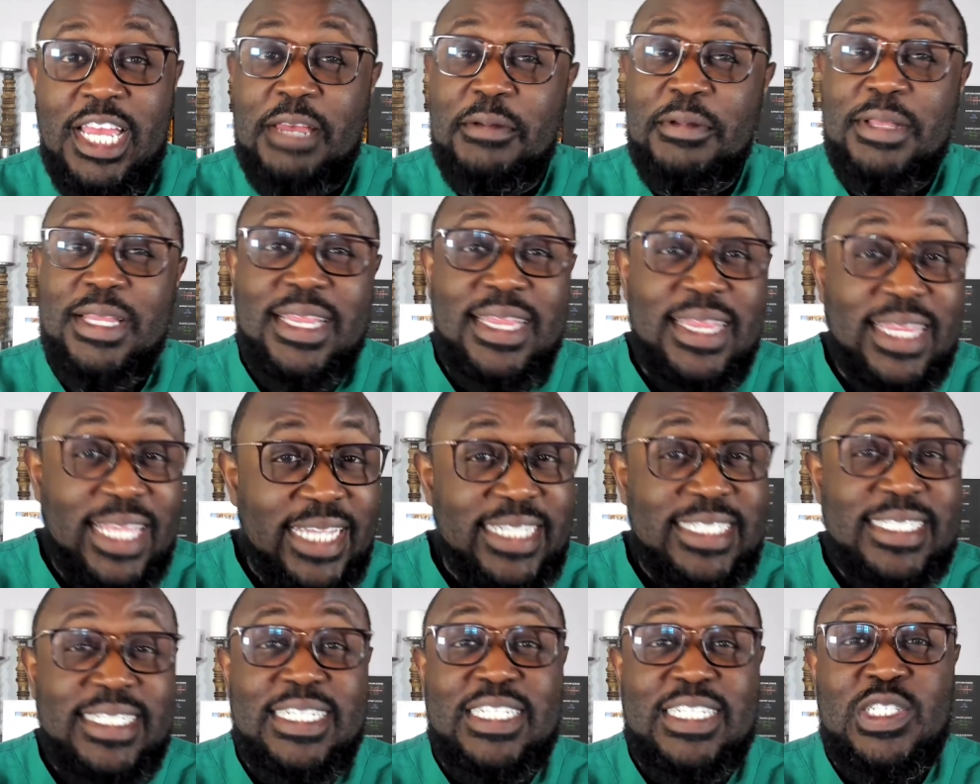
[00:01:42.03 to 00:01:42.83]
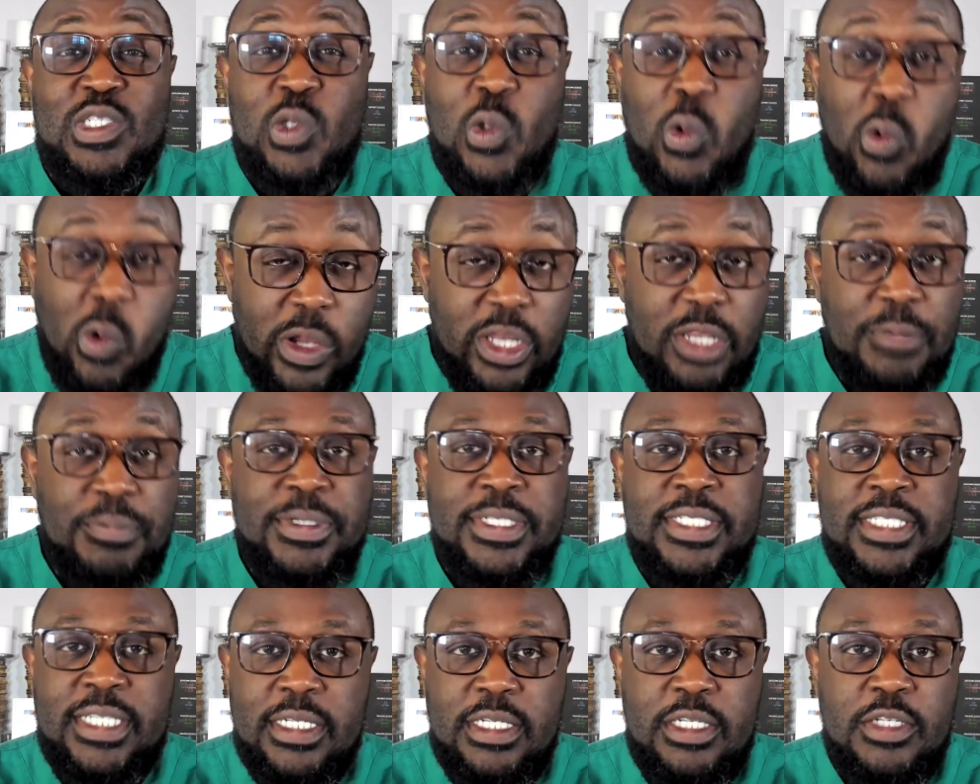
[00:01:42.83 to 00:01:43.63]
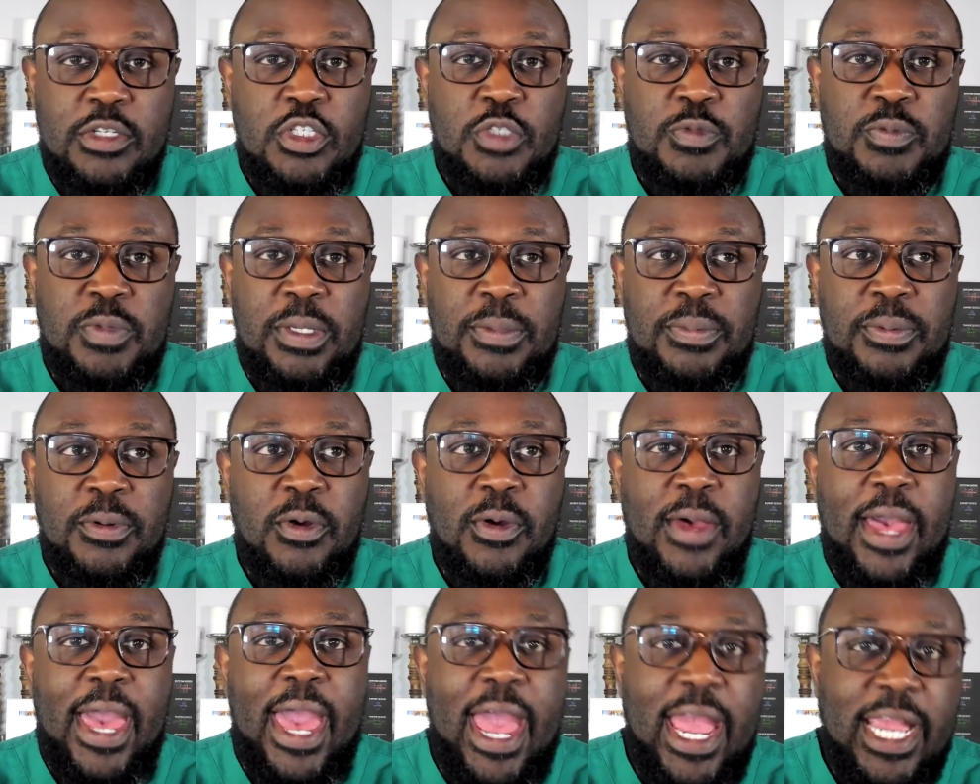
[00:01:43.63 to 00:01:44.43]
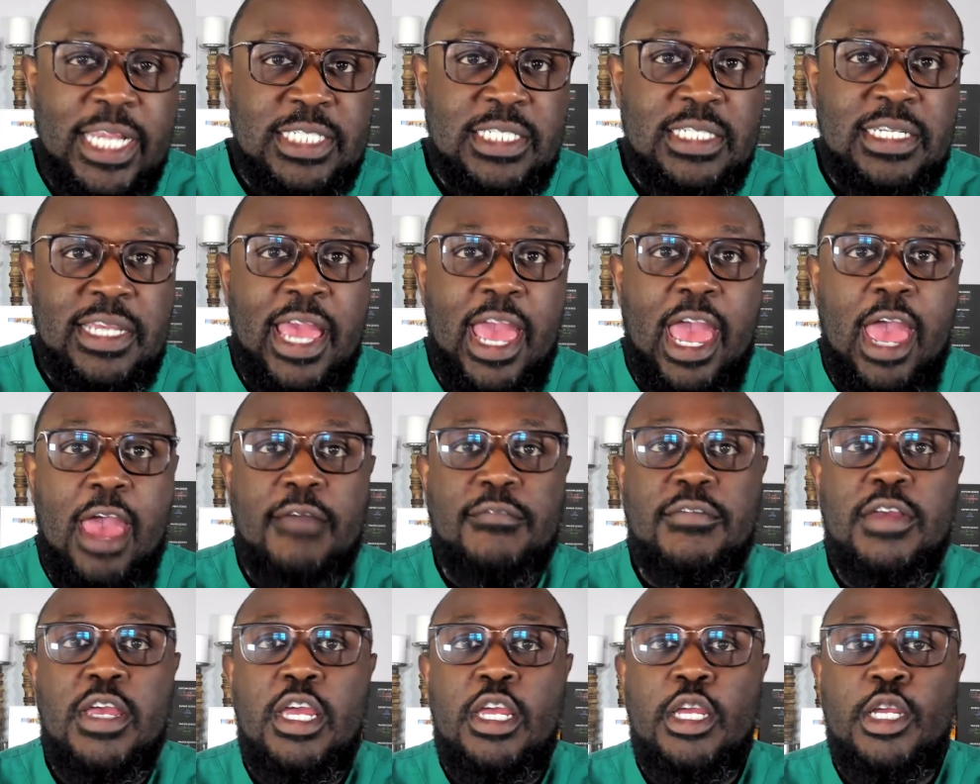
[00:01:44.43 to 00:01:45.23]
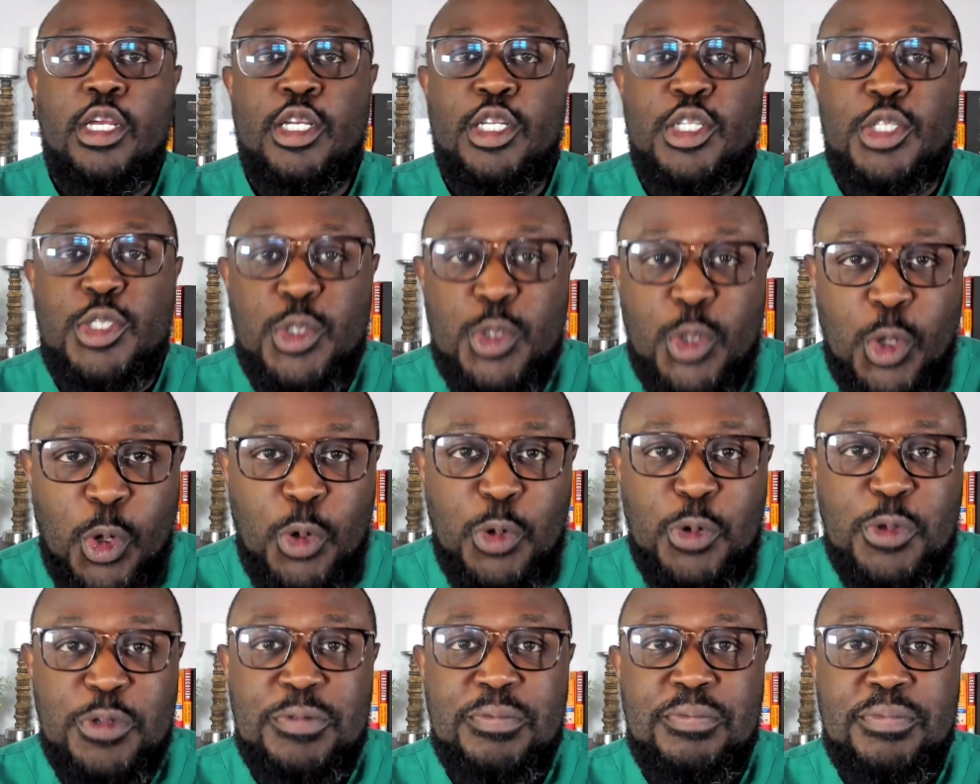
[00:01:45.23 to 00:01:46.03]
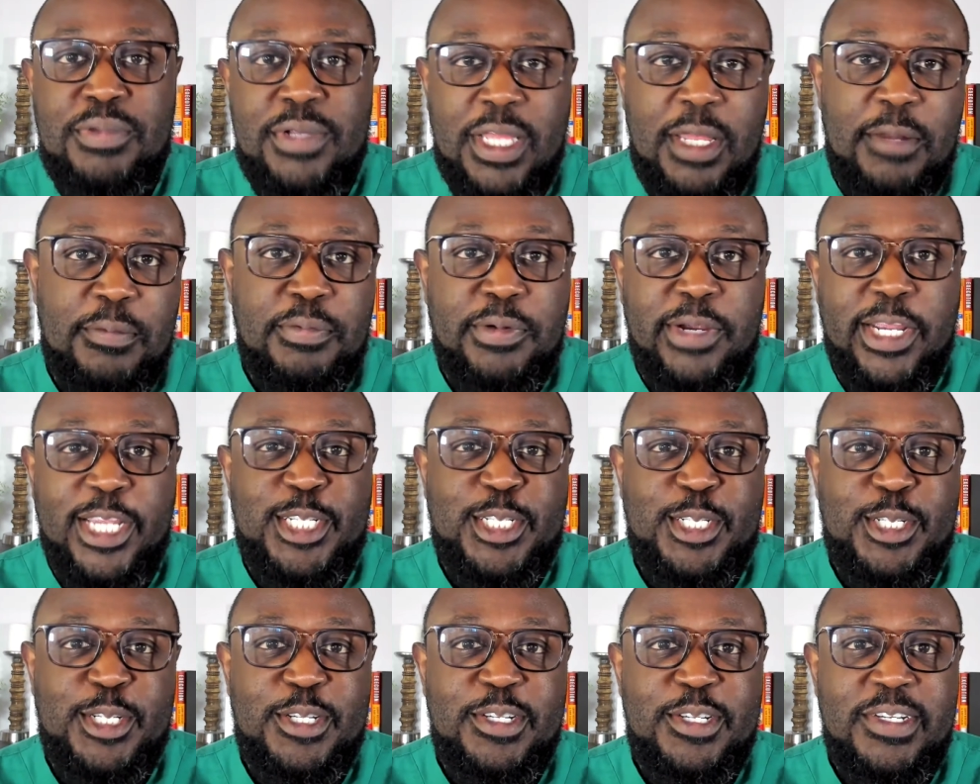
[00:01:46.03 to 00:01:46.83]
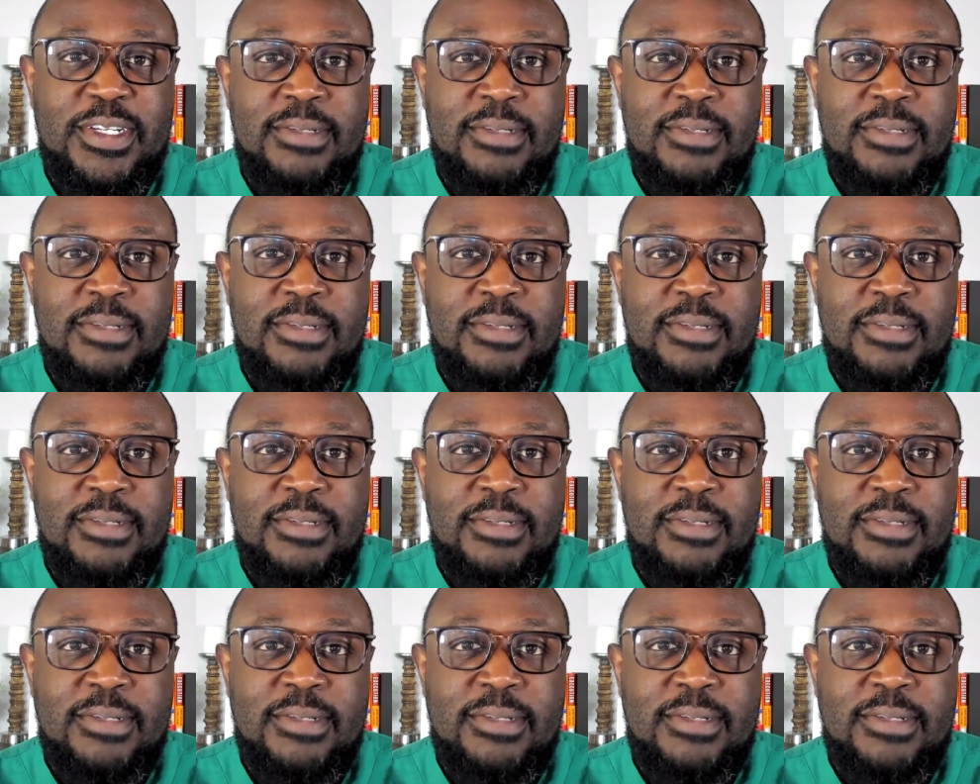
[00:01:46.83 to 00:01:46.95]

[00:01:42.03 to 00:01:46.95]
Less than 20% of those people actually have controlled blood pressure.